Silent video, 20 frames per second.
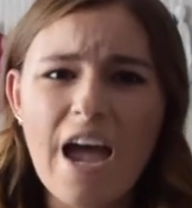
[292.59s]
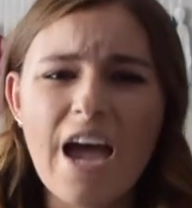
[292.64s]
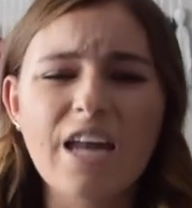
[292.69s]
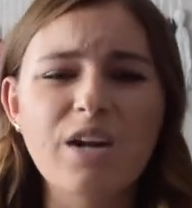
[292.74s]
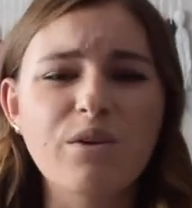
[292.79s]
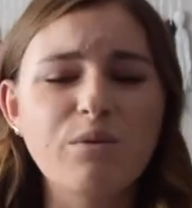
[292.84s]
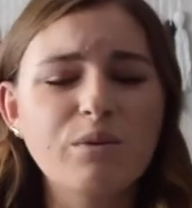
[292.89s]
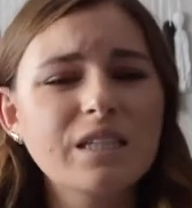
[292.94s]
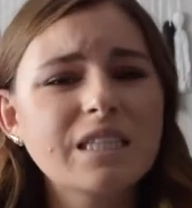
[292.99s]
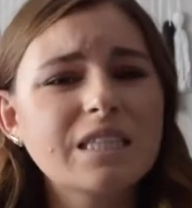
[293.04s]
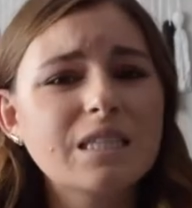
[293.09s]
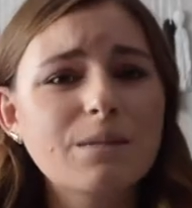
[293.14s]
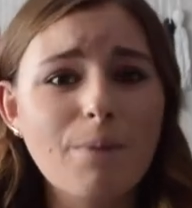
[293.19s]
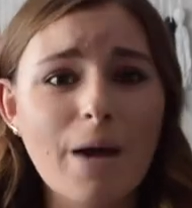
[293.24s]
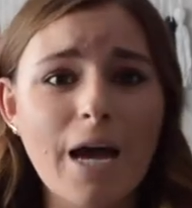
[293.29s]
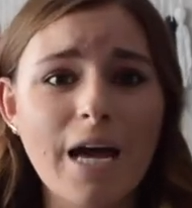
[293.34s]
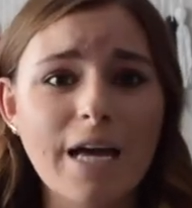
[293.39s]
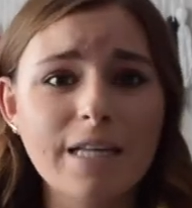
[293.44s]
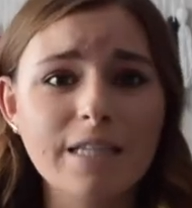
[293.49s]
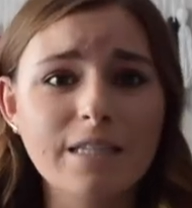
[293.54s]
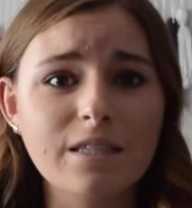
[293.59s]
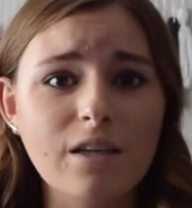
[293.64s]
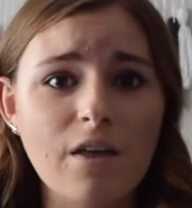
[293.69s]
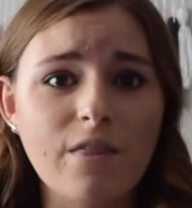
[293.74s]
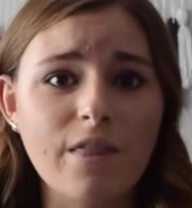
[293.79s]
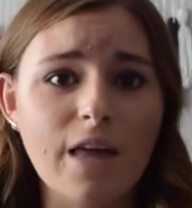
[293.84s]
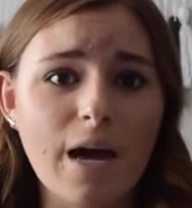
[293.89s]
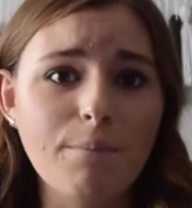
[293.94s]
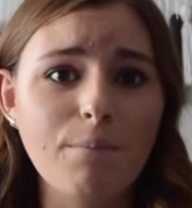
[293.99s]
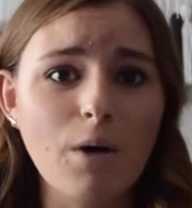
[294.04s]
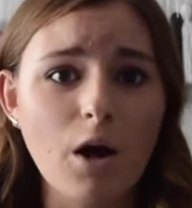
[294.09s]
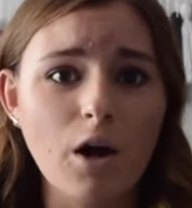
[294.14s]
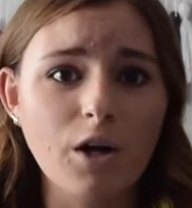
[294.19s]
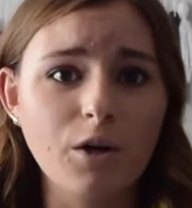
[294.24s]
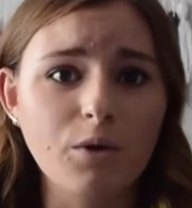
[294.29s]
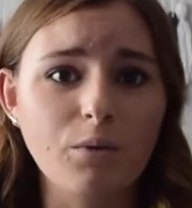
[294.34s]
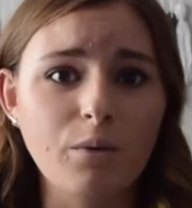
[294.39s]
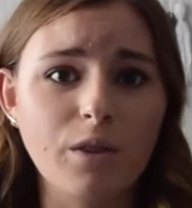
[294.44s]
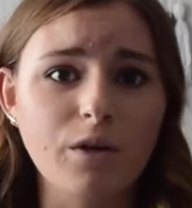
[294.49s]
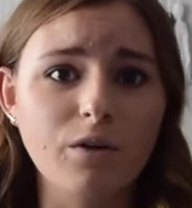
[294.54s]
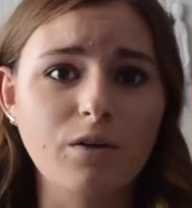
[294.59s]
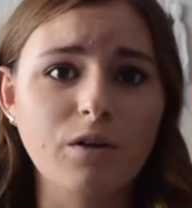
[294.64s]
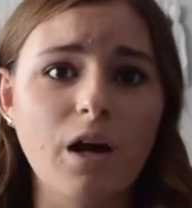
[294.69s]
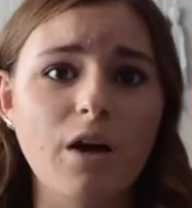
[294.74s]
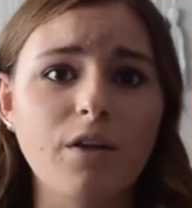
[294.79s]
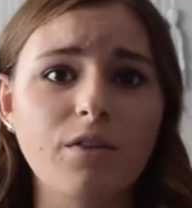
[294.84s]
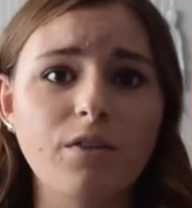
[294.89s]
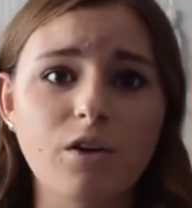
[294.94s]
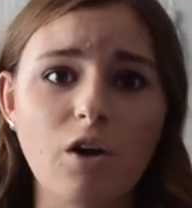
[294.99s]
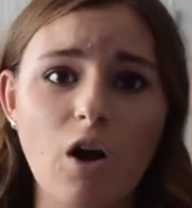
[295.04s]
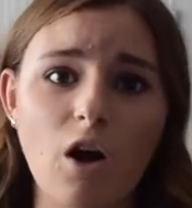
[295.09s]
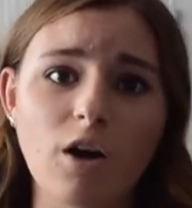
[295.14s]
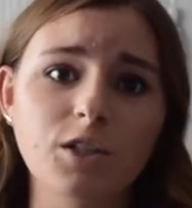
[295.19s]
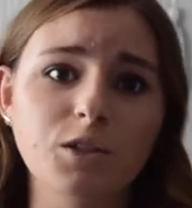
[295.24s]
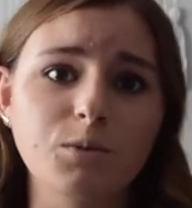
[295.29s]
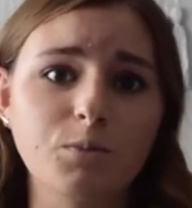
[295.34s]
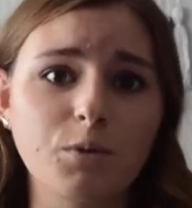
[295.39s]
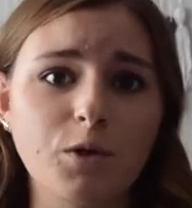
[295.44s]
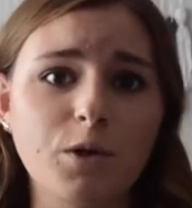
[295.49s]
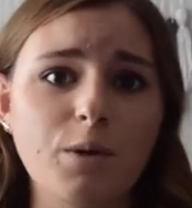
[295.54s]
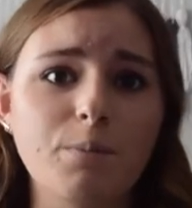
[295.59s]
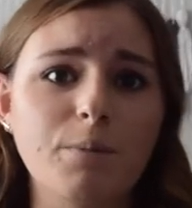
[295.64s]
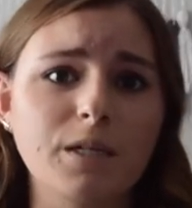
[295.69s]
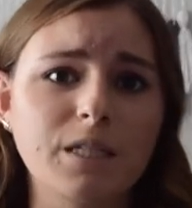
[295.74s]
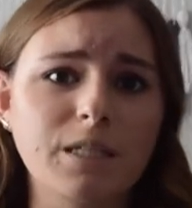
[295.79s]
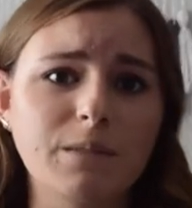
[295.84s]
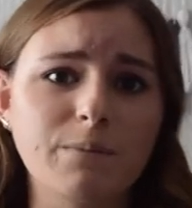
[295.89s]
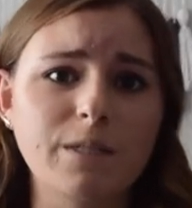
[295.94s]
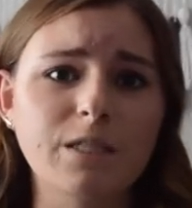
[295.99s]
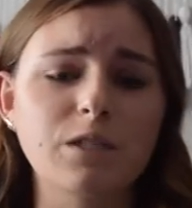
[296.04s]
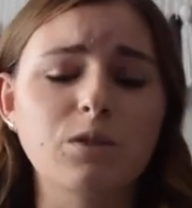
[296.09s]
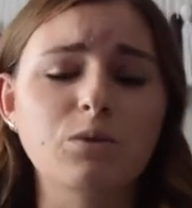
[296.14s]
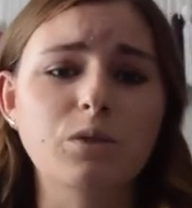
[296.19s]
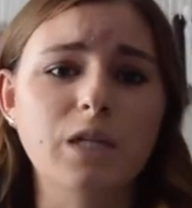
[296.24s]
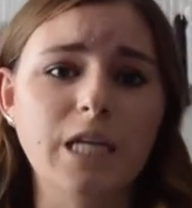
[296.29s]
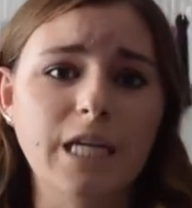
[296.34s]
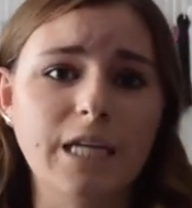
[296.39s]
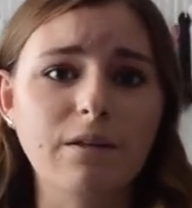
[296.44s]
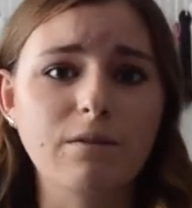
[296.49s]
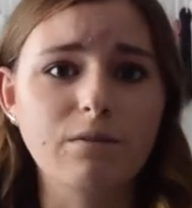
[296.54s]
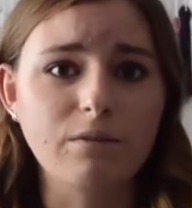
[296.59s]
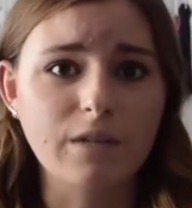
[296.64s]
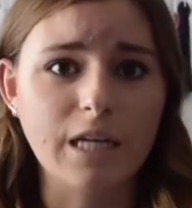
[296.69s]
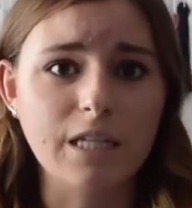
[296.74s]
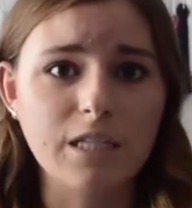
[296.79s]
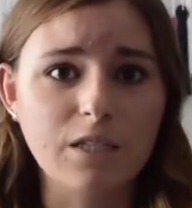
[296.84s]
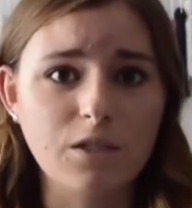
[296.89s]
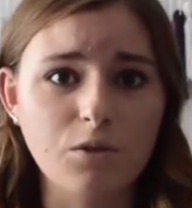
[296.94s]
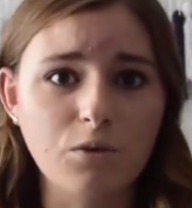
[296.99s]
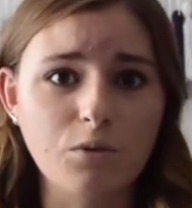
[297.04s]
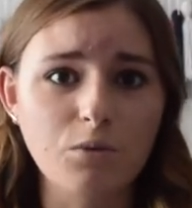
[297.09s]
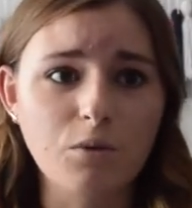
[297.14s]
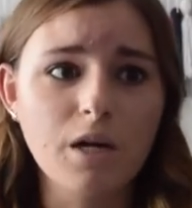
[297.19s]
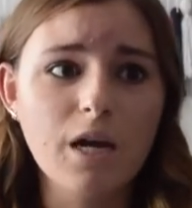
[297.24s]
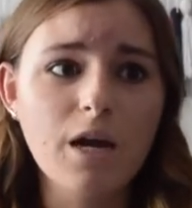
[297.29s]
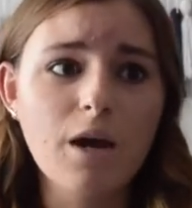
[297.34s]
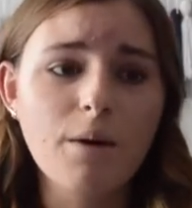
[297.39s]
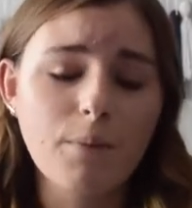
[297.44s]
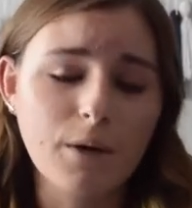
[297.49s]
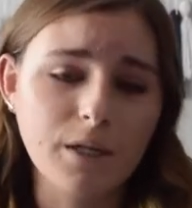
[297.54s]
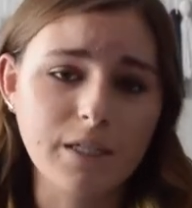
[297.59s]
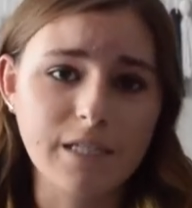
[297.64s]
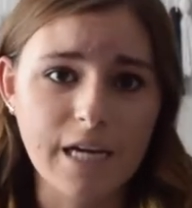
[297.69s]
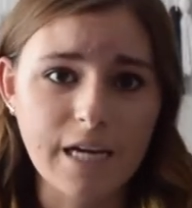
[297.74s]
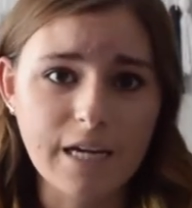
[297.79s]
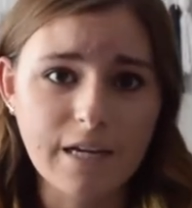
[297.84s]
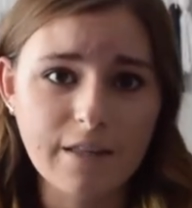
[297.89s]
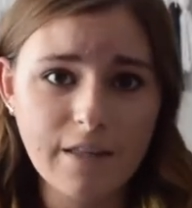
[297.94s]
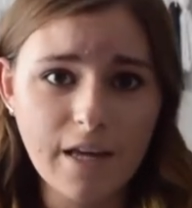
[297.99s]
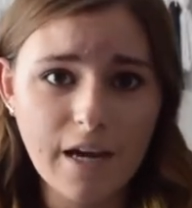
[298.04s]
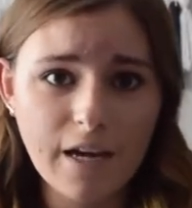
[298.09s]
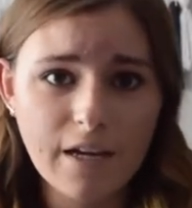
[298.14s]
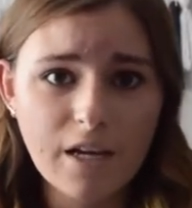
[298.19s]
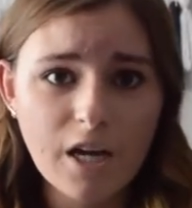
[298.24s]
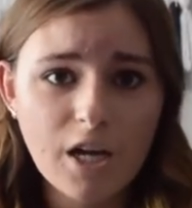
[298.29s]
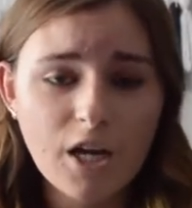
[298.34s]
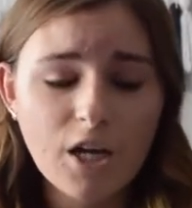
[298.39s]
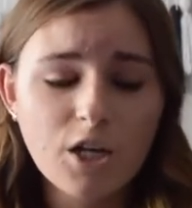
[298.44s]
and it really depends on that park whether or not the college program participants get to partake in that.